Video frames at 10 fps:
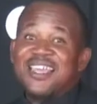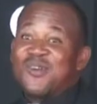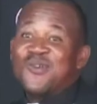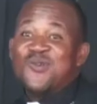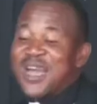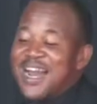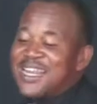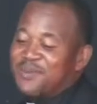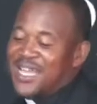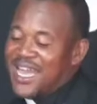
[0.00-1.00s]
you can't reap
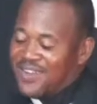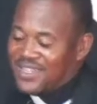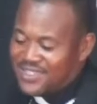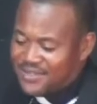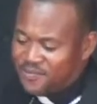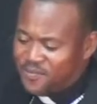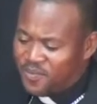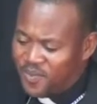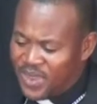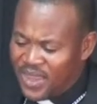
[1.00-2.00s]
the harvest.
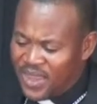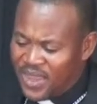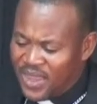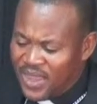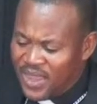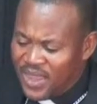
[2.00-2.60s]
The wicked, the